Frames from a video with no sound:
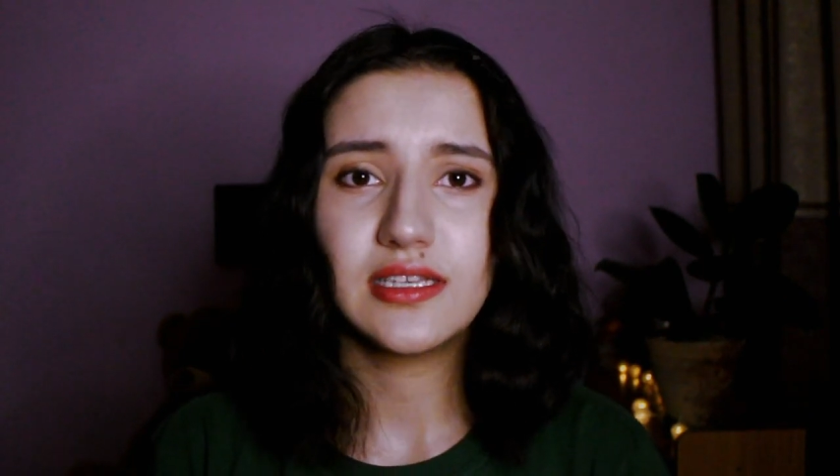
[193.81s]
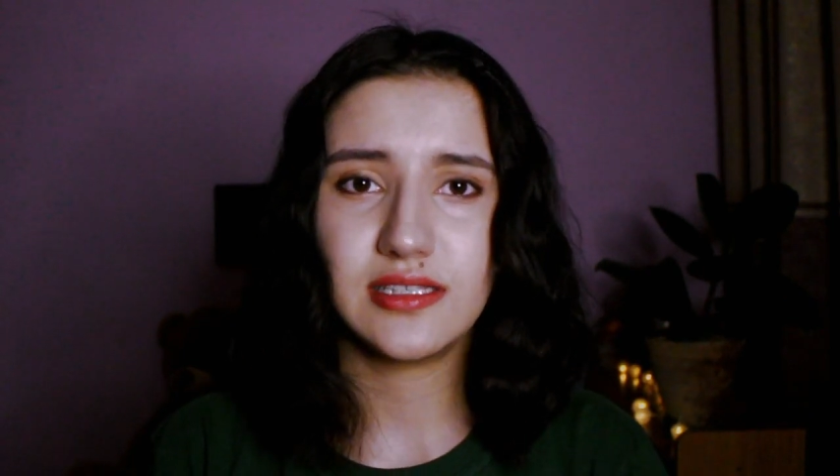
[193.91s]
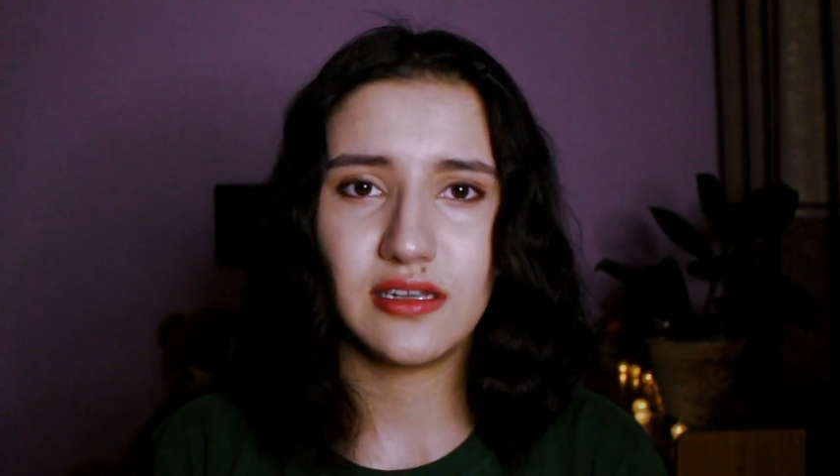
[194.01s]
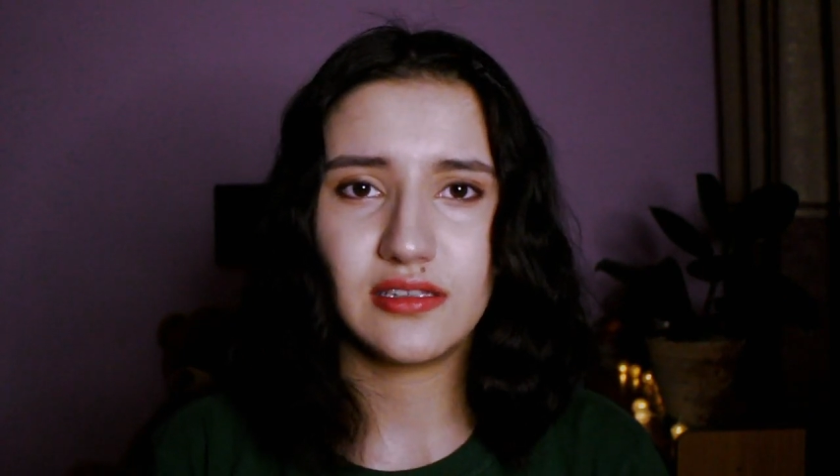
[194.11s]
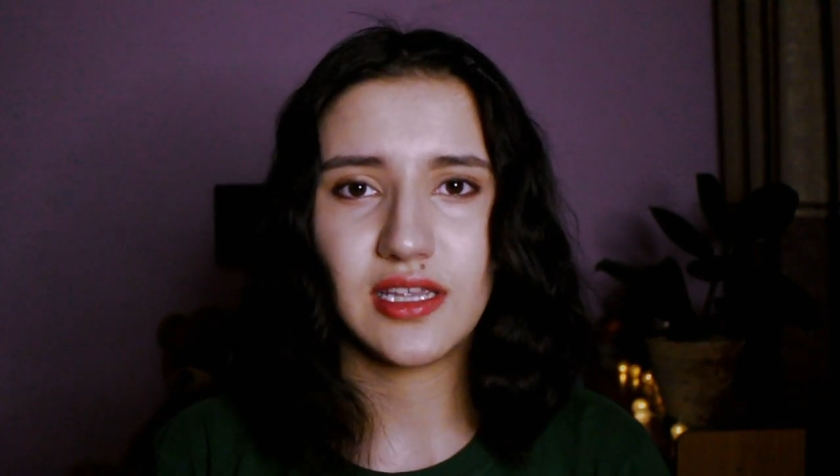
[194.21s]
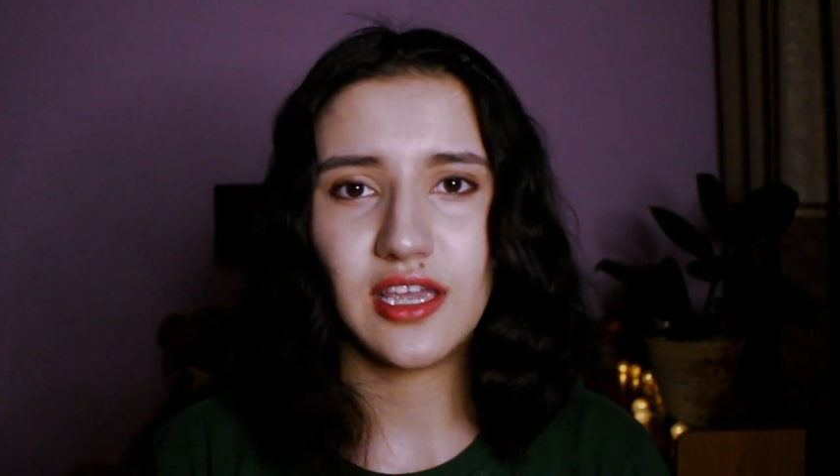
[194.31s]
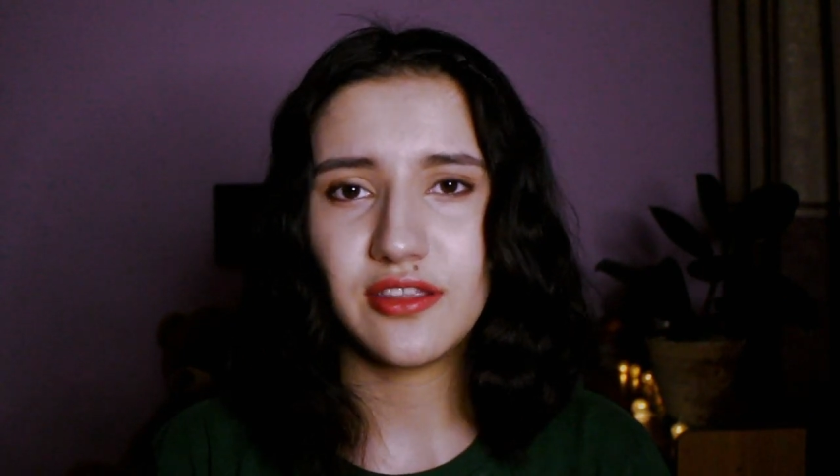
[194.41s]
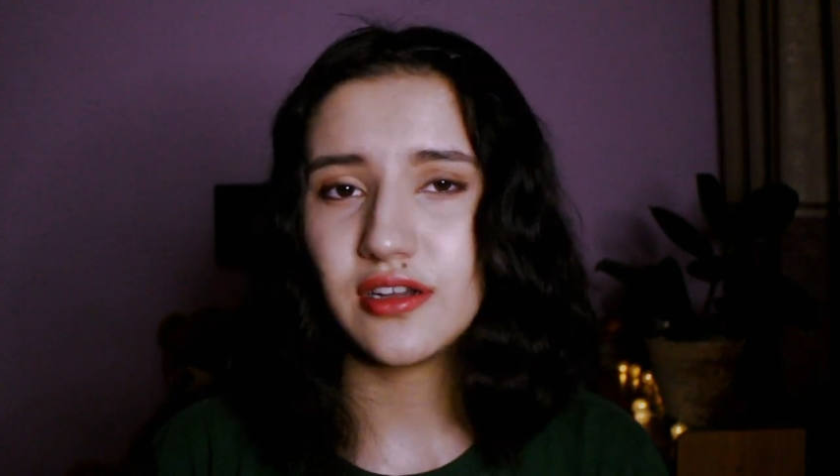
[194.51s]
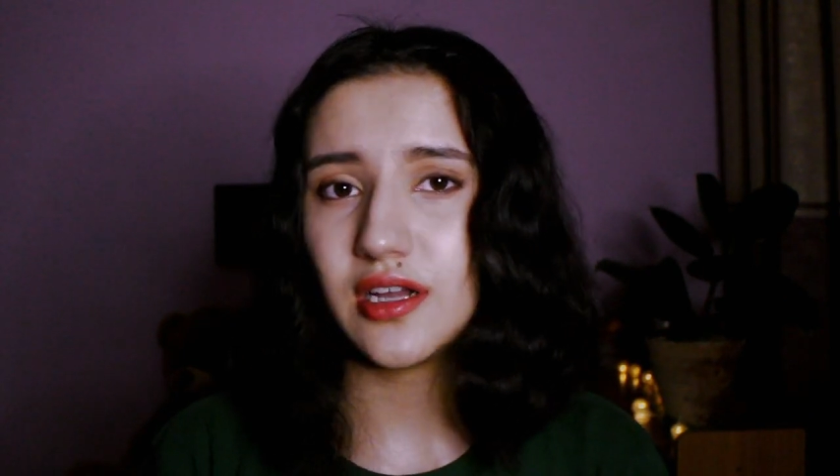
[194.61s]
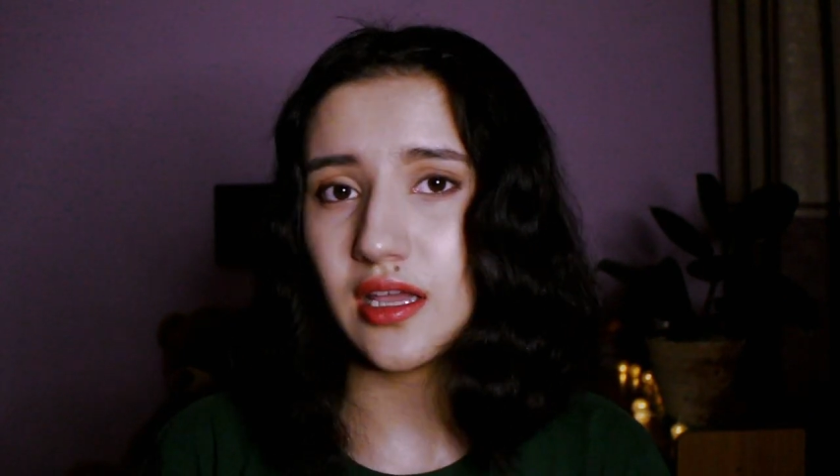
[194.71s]
study
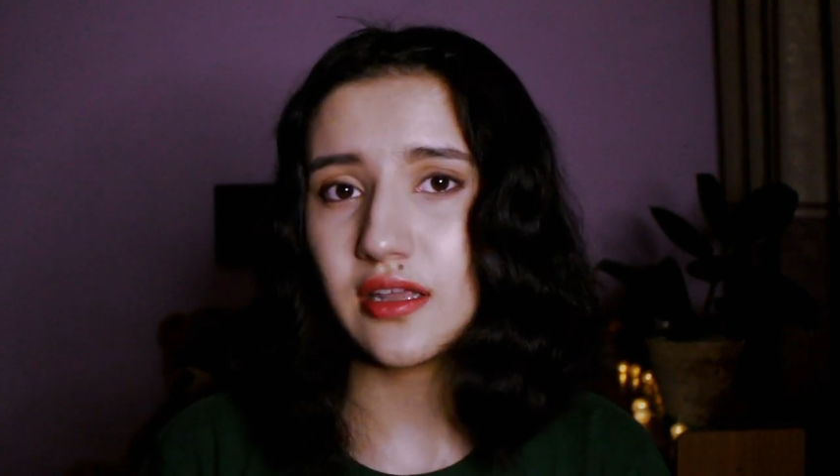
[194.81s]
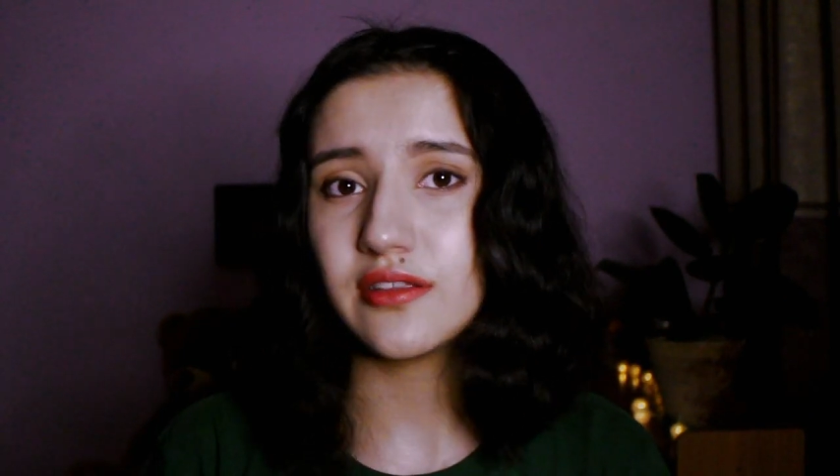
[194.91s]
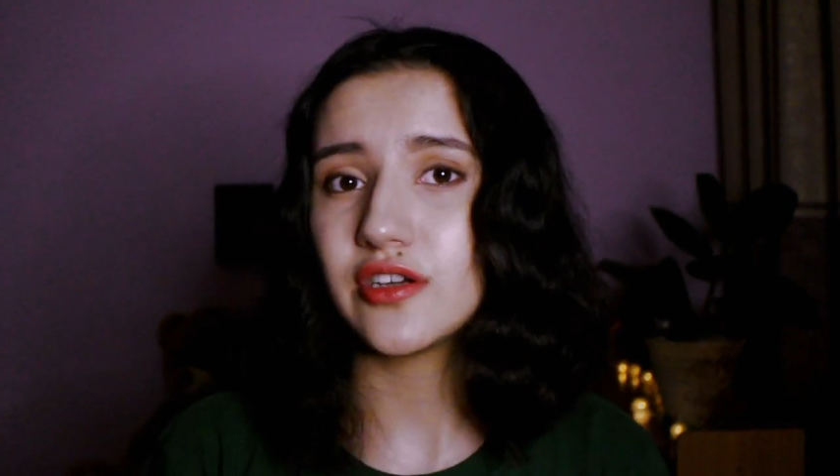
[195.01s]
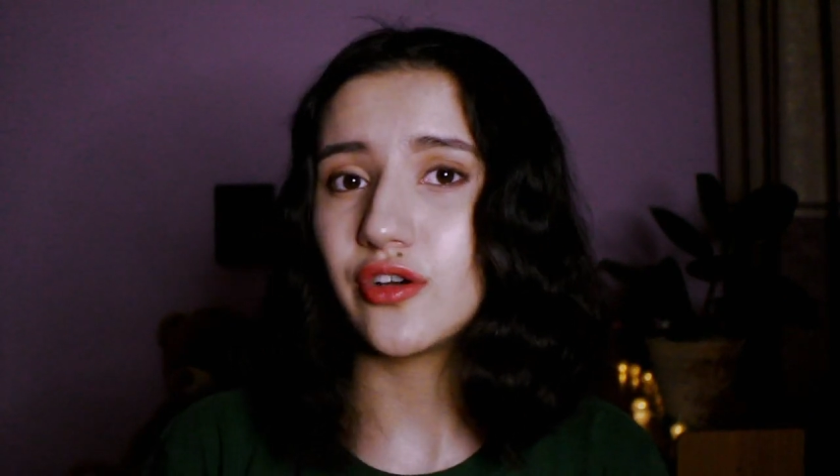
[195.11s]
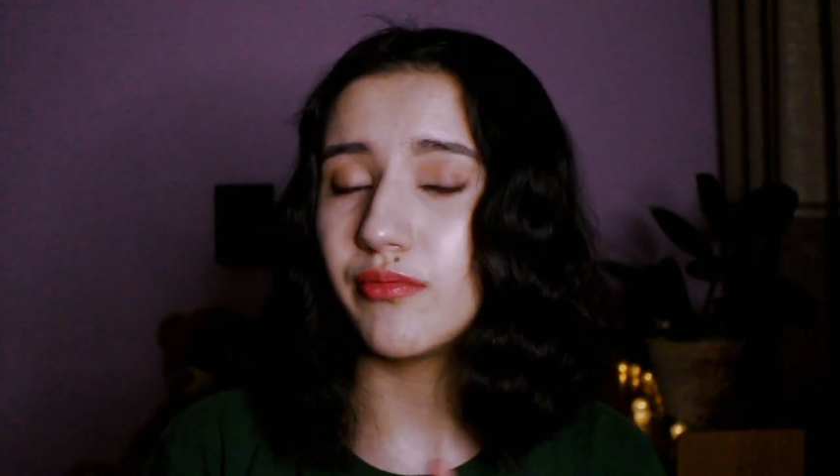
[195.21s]
together and they're